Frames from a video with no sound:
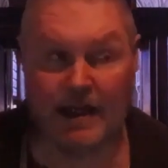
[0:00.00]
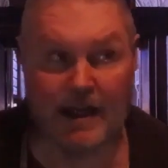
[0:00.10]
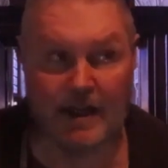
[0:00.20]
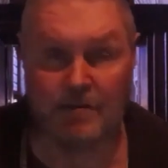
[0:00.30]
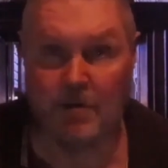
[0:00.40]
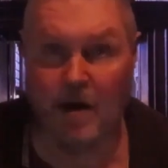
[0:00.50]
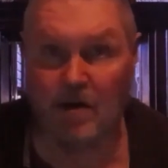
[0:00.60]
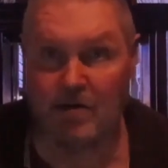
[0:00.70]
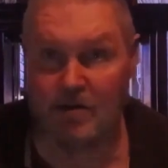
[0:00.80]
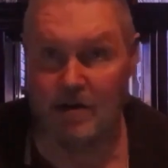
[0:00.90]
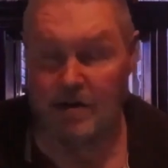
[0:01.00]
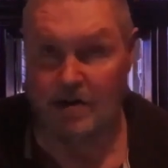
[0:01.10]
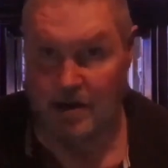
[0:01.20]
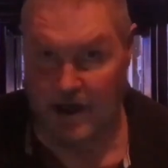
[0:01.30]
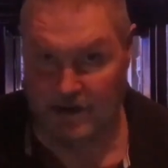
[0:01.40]
When I got them all,
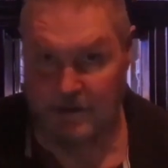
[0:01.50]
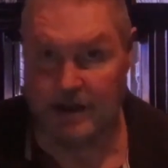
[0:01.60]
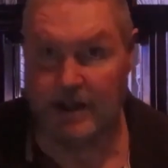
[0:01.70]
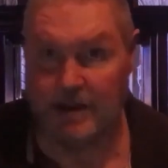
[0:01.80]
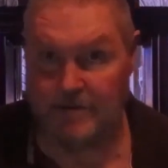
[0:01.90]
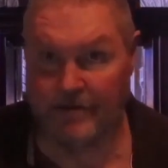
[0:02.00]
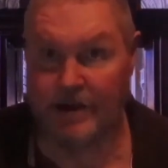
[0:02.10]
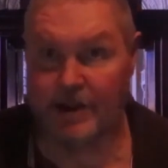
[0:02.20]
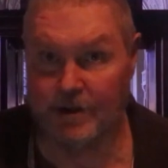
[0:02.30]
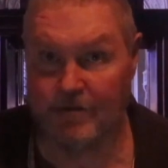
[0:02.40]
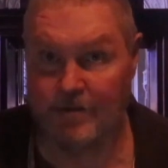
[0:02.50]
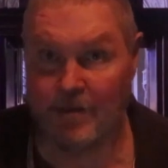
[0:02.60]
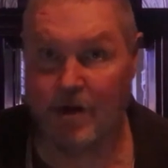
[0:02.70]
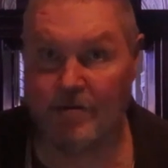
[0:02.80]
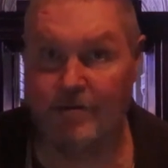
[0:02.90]
I created a
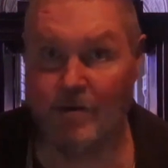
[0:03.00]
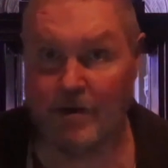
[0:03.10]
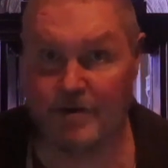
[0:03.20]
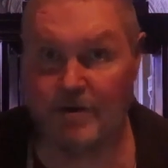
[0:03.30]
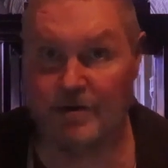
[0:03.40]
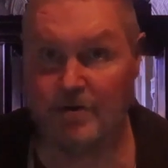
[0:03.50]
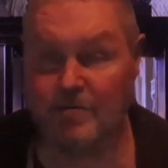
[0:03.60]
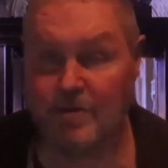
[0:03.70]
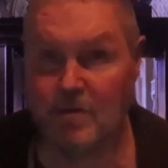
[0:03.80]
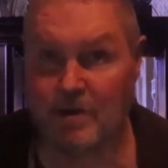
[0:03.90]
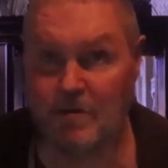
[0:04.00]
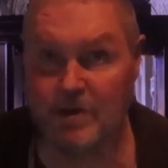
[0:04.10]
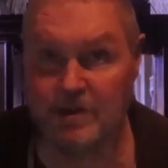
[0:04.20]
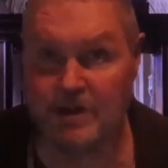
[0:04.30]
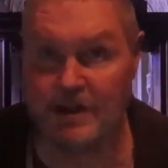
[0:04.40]
video from all four. I was going to do
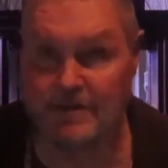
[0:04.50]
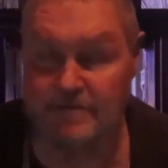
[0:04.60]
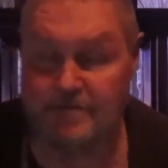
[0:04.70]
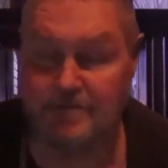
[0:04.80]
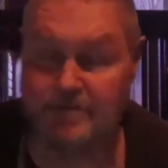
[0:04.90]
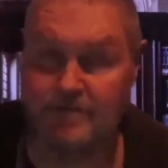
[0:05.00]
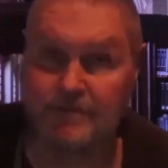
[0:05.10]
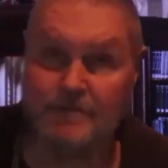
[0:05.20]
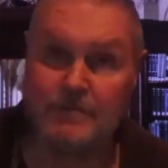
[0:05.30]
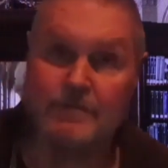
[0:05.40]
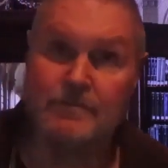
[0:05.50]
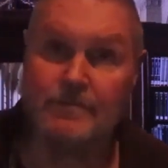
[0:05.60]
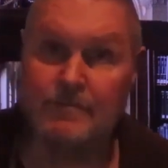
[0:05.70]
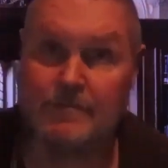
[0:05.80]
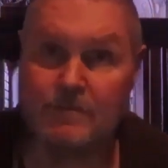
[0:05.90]
four at one time.
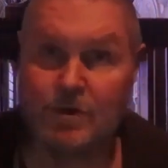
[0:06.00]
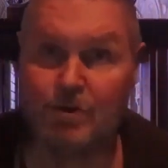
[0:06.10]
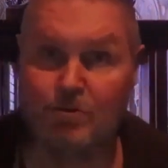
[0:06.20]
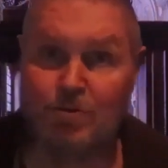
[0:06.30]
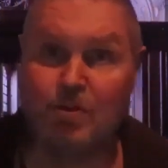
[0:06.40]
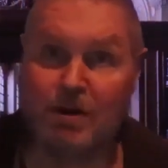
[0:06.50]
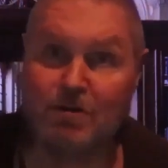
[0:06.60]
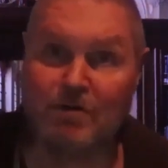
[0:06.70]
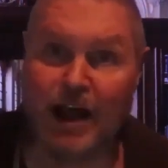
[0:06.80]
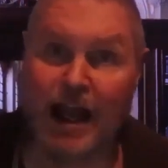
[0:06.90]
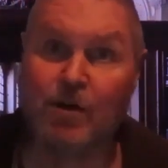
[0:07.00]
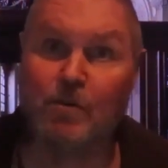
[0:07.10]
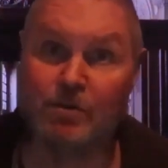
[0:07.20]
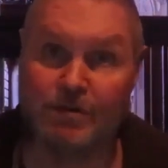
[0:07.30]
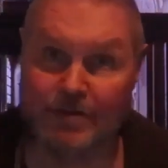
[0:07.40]
Took 12
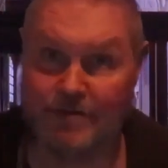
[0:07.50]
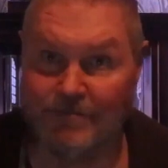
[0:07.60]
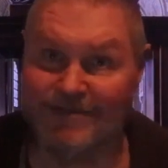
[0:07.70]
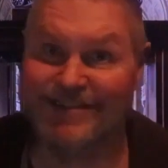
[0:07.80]
hours.